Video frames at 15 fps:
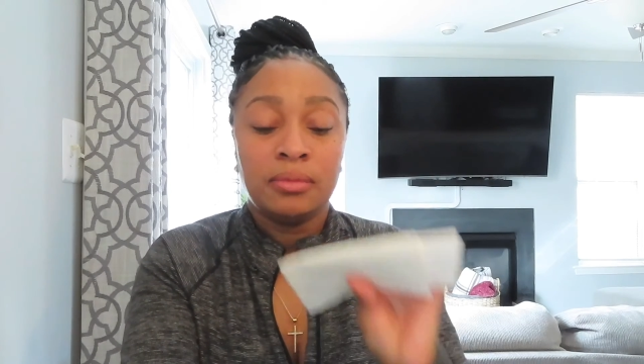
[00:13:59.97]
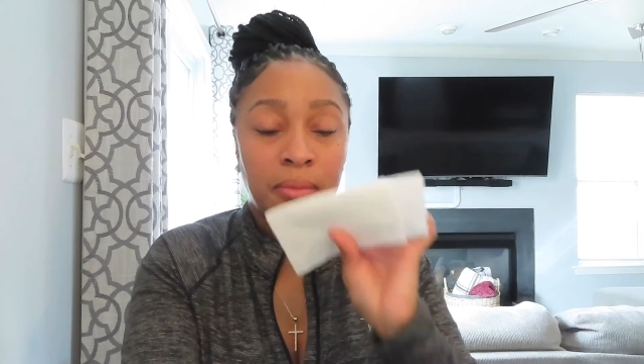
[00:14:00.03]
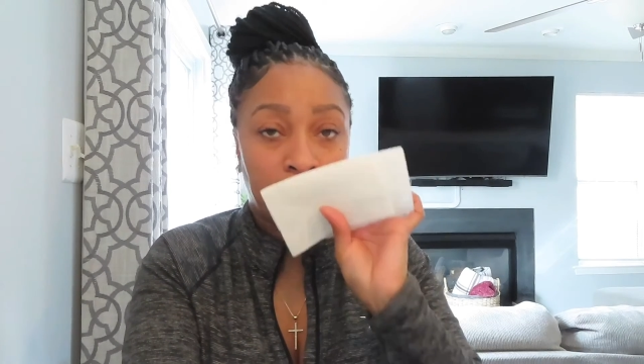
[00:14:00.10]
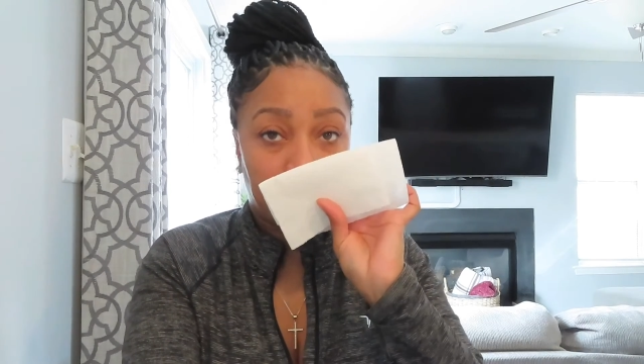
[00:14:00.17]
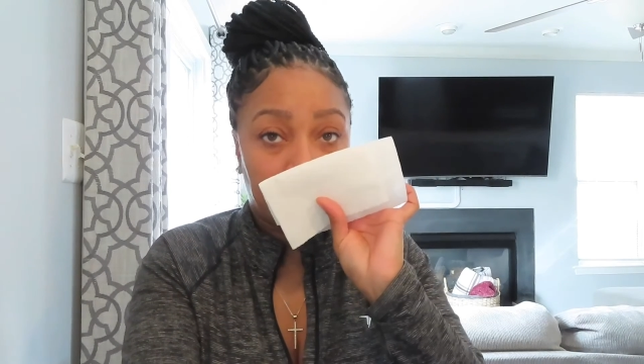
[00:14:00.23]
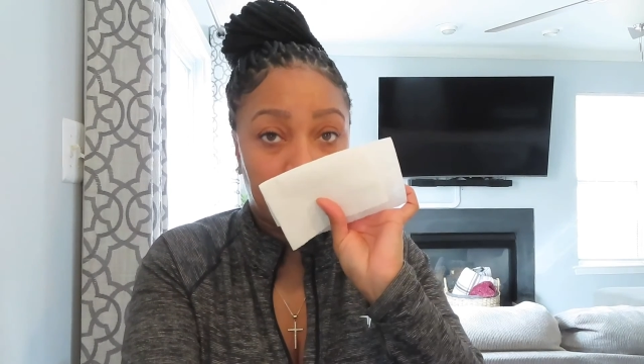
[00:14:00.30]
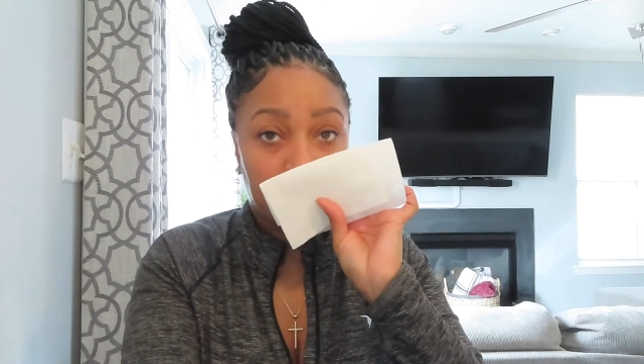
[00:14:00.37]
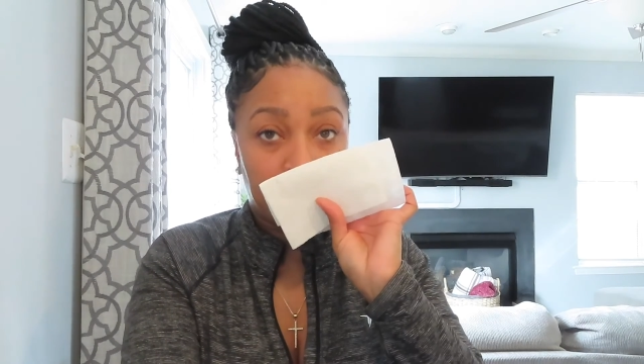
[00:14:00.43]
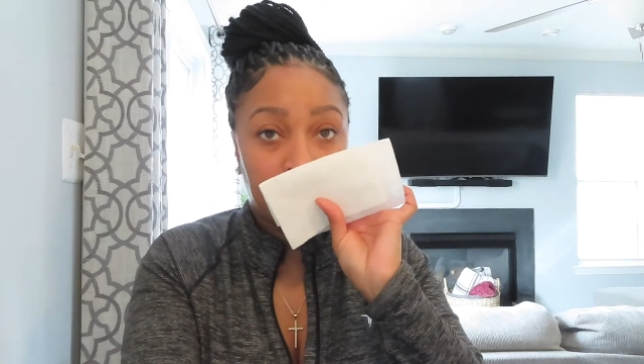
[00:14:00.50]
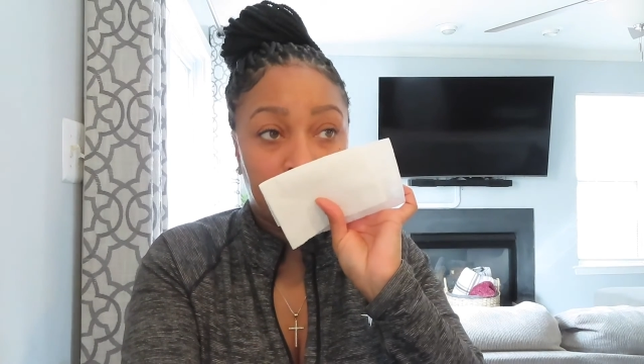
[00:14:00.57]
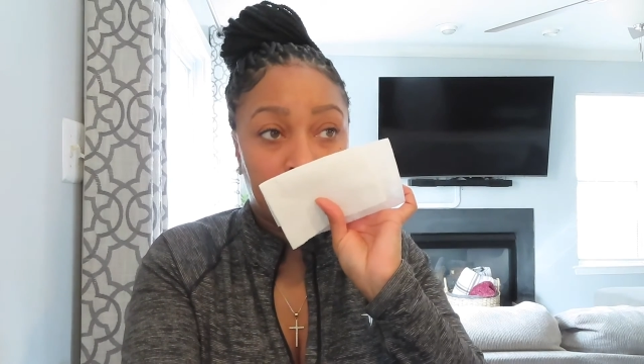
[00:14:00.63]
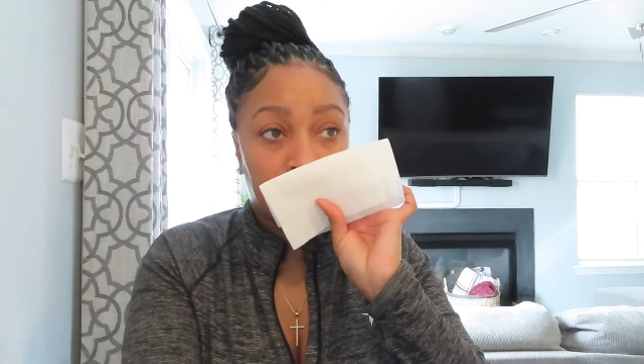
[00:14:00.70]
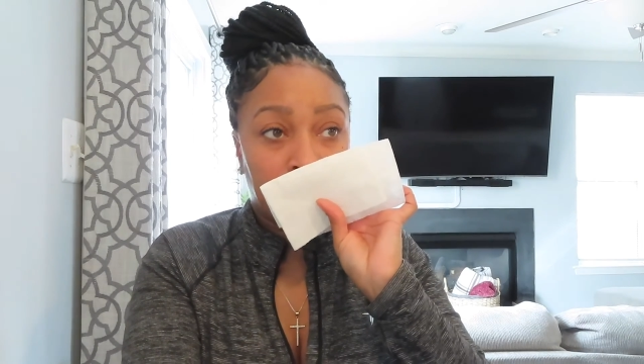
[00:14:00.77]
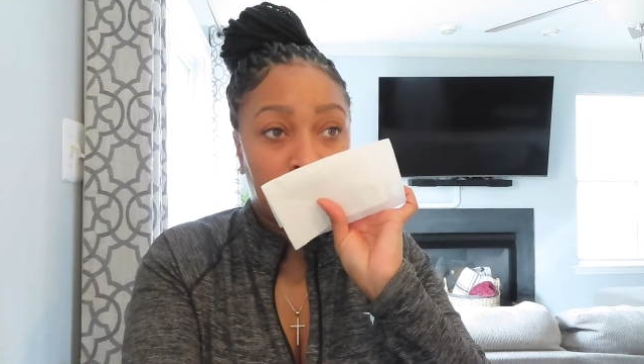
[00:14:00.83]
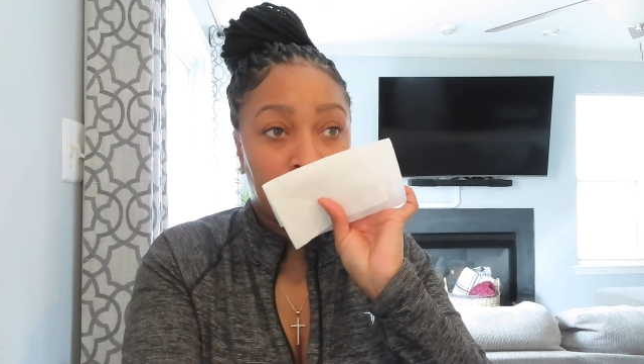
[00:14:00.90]
It definitely
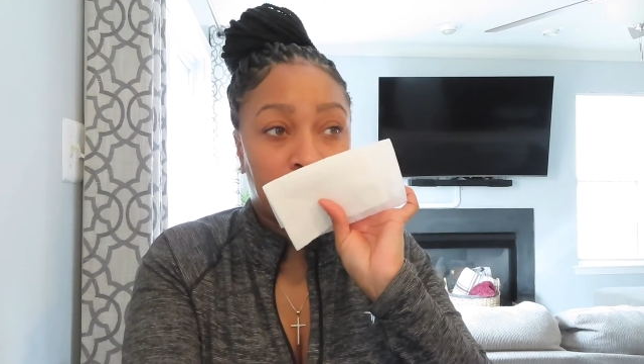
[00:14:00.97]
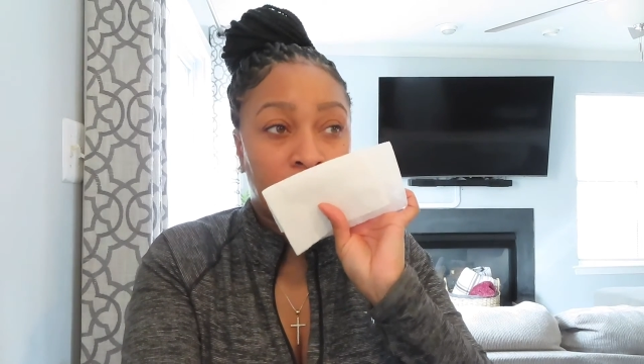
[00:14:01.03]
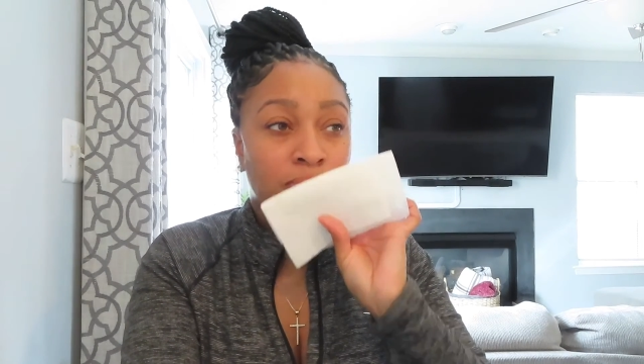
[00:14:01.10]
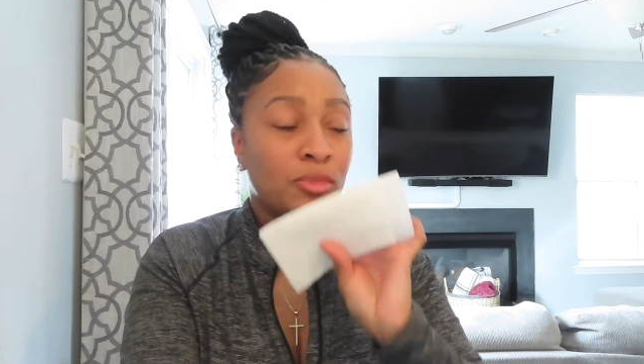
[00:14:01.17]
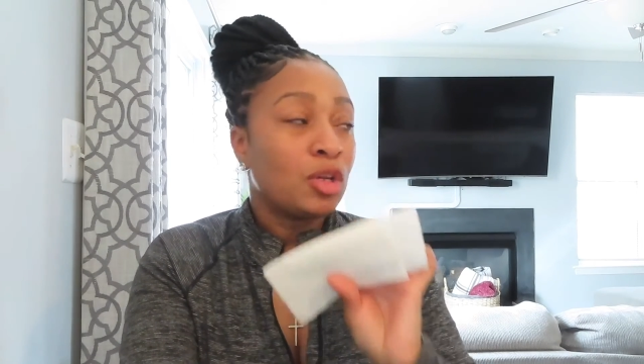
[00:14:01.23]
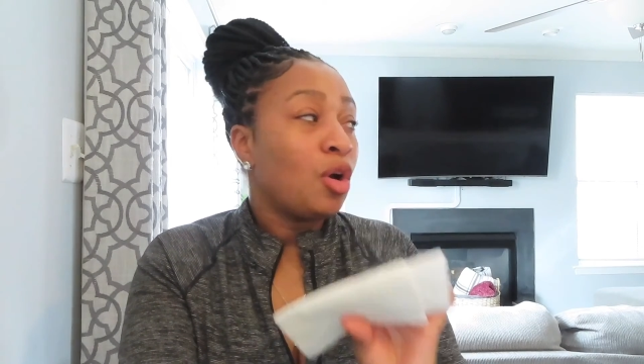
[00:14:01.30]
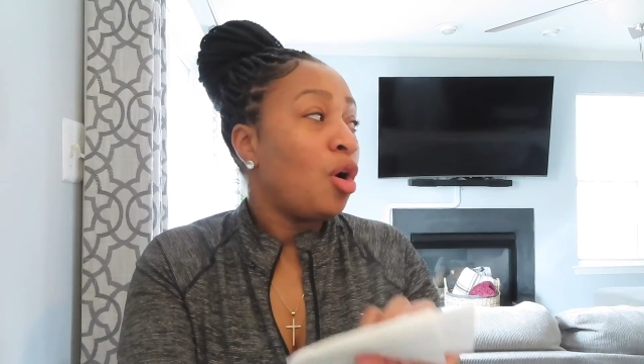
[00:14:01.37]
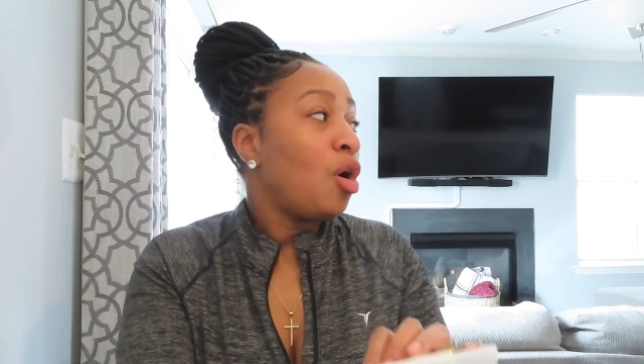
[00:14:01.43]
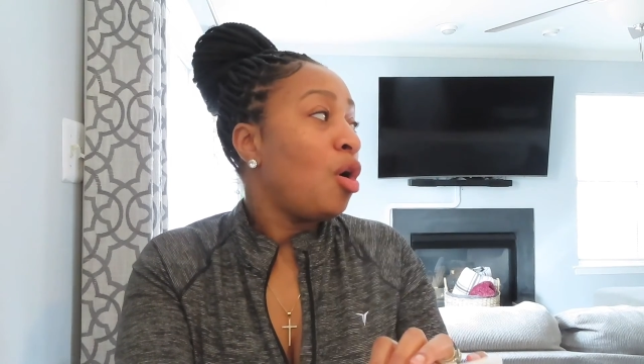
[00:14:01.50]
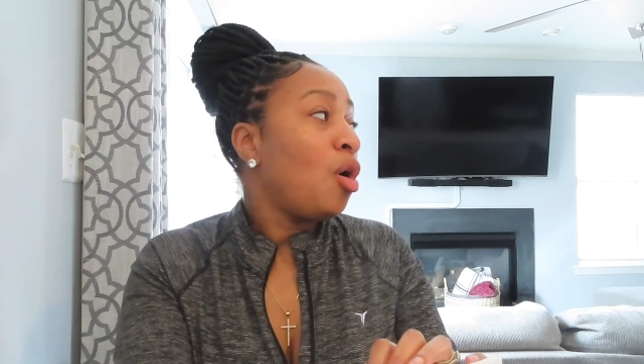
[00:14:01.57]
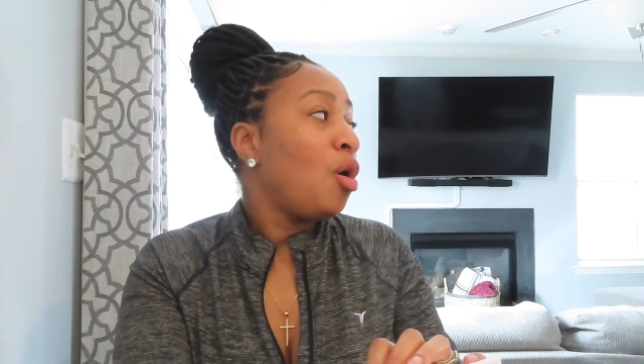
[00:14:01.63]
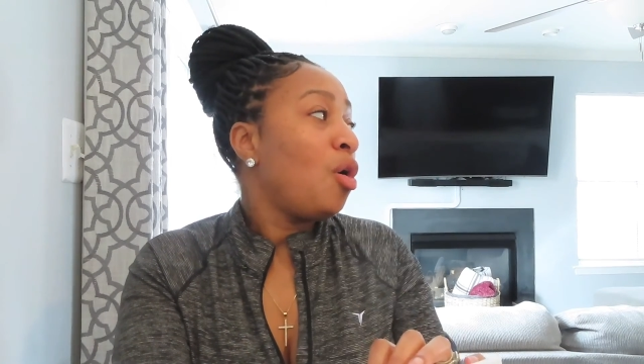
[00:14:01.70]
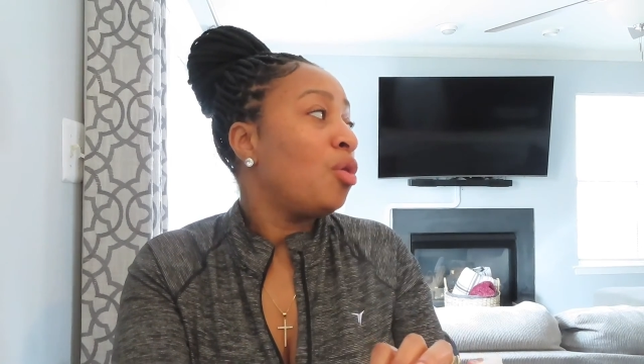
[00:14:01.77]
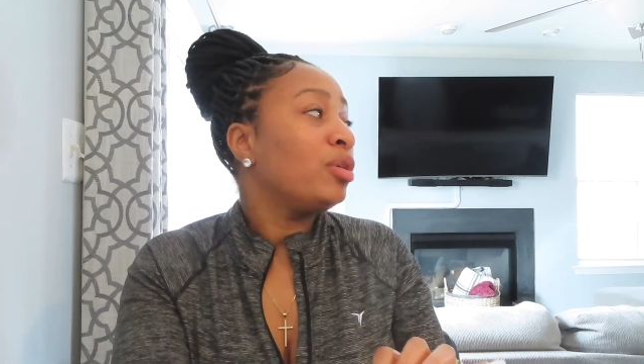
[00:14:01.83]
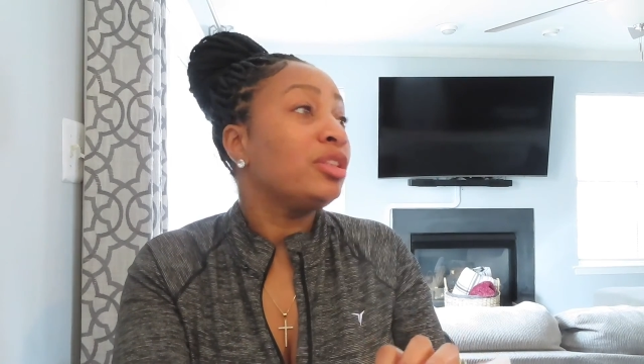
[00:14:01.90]
smells like the holidays.
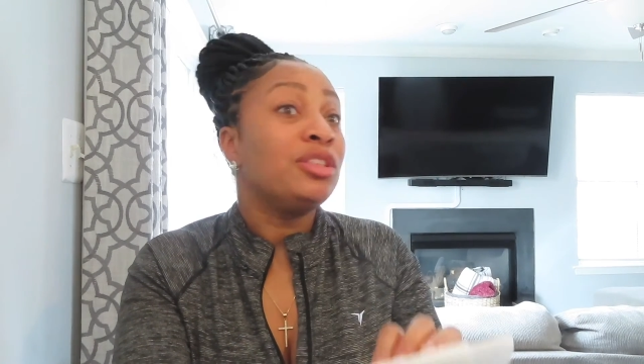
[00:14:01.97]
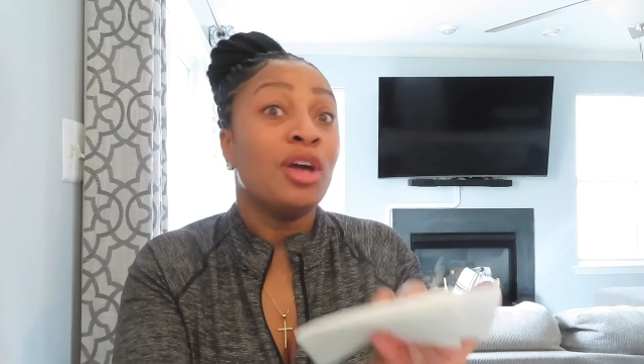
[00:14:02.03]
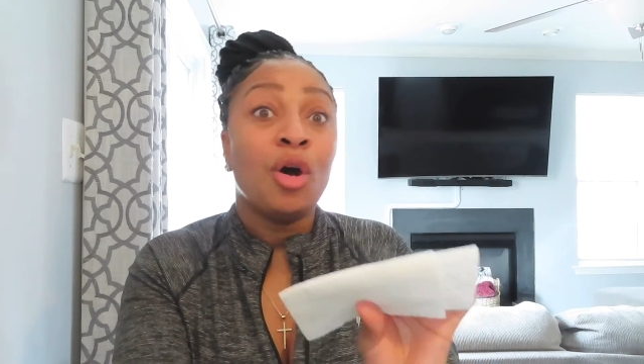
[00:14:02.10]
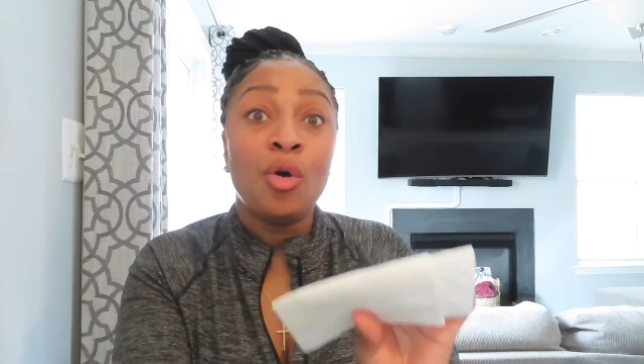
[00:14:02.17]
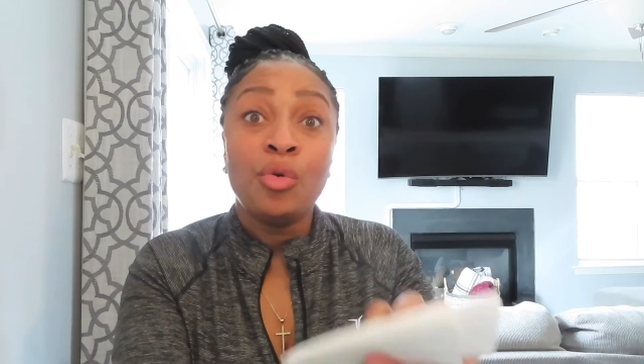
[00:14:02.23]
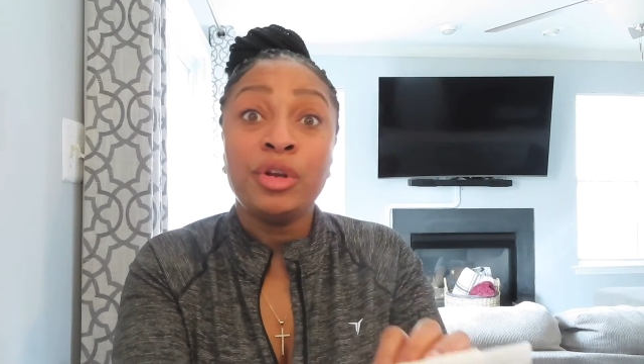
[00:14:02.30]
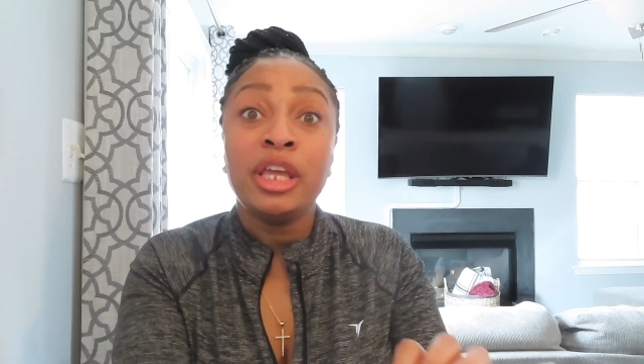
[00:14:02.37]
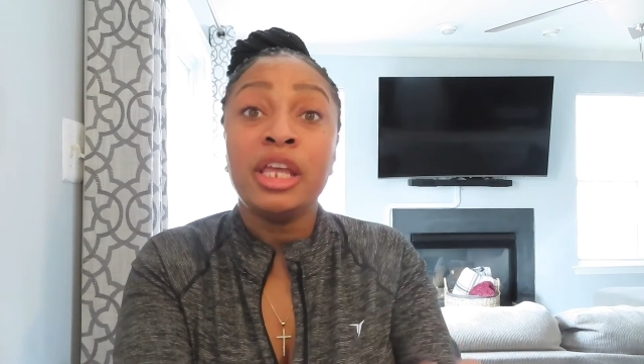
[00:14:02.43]
Oh, don't